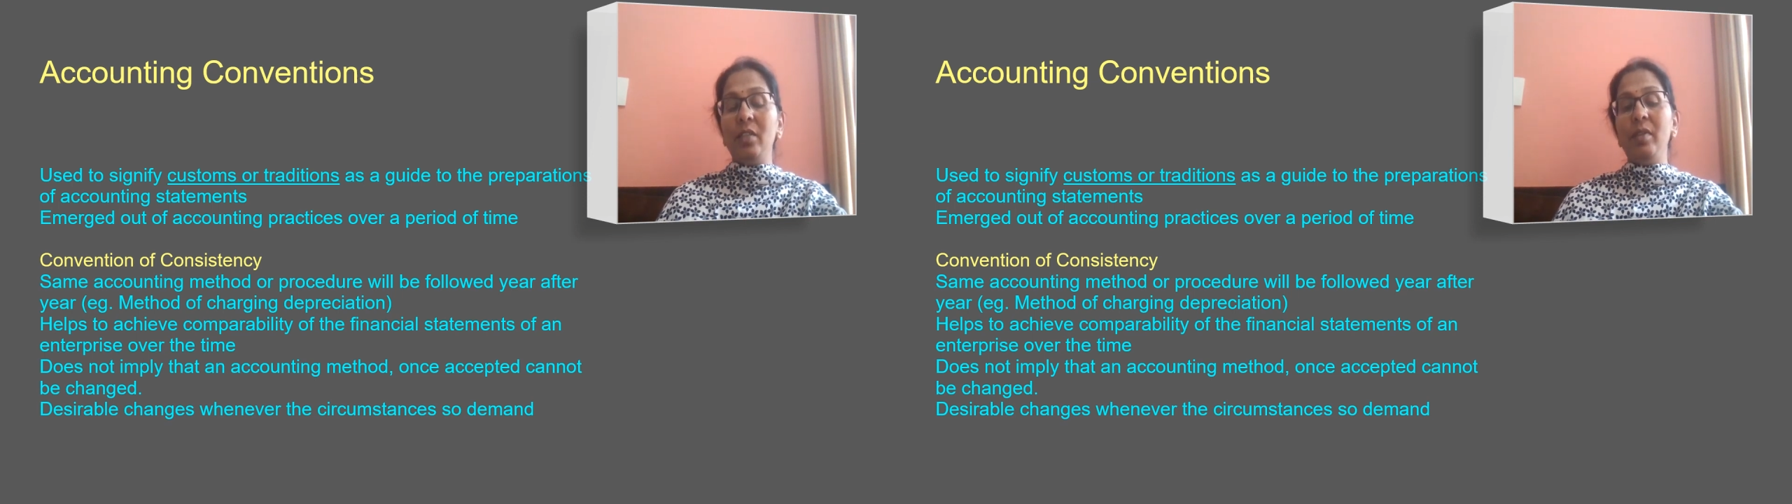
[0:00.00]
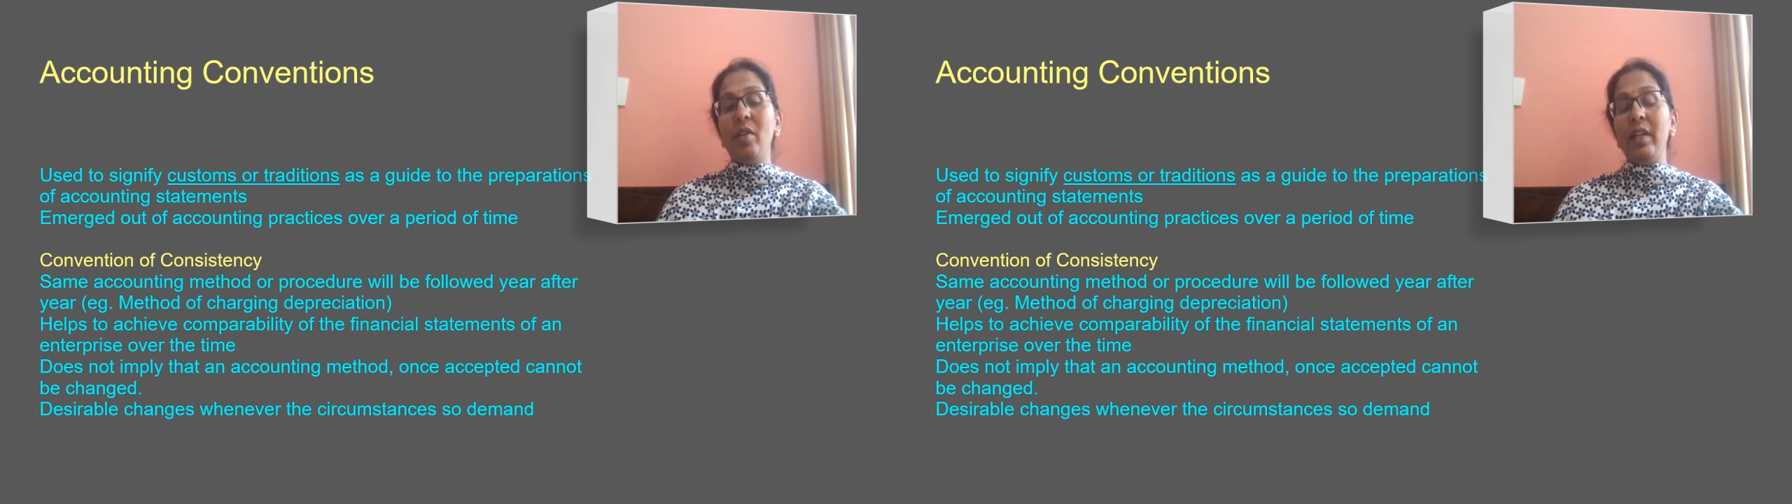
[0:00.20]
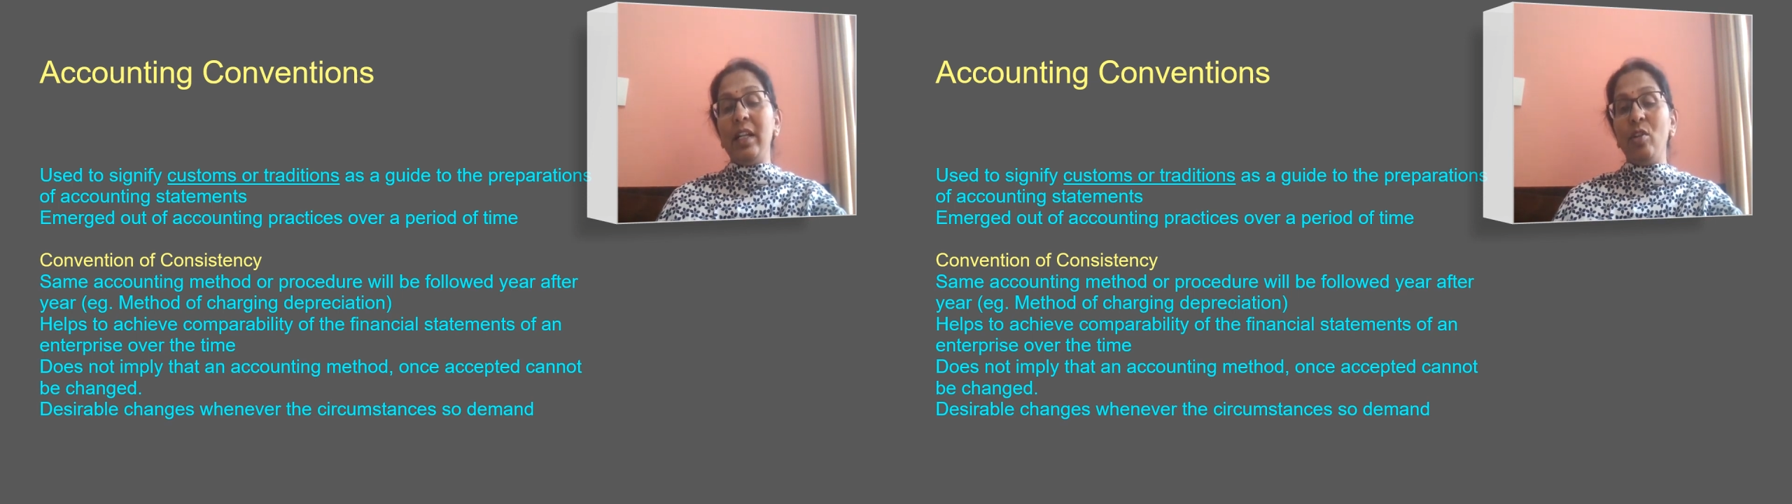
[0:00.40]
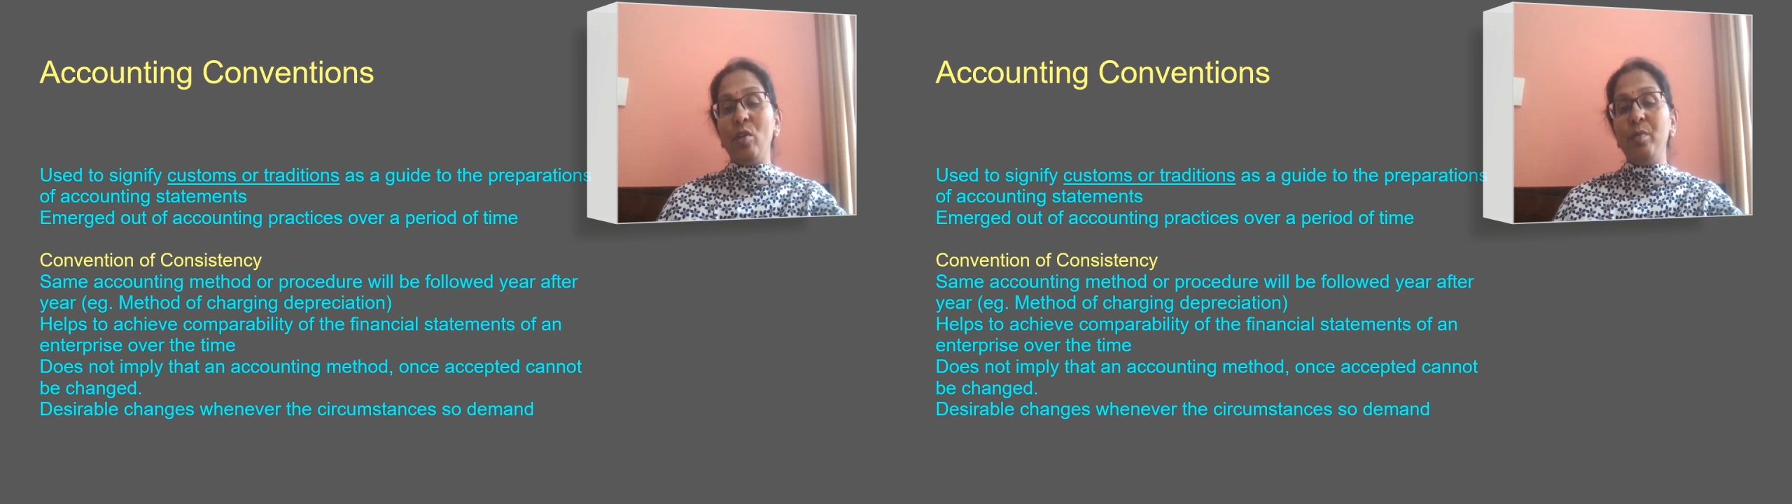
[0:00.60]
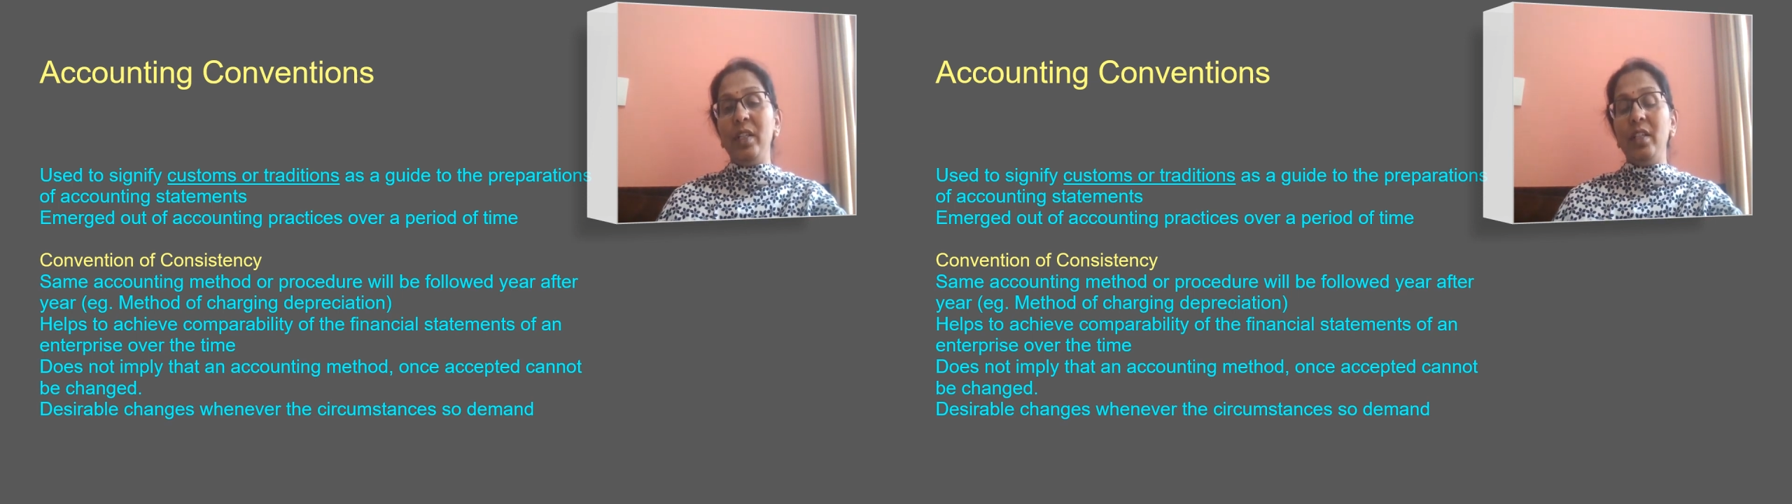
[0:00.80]
we have
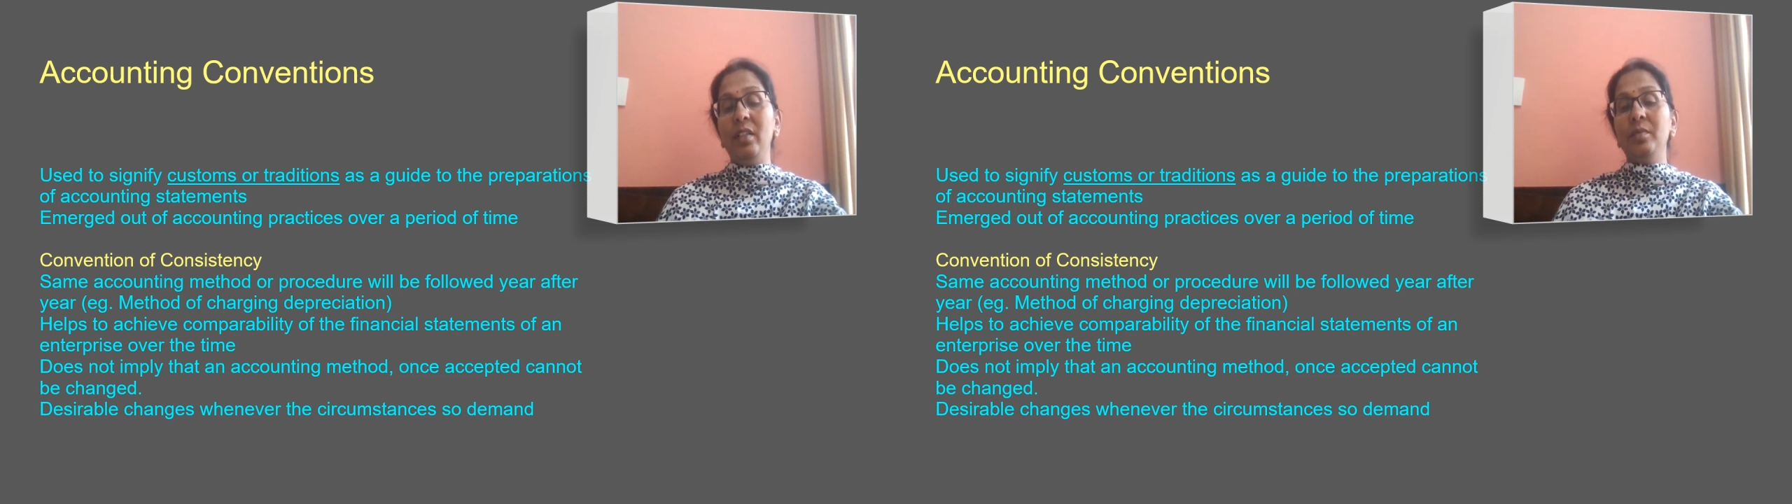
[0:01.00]
adopted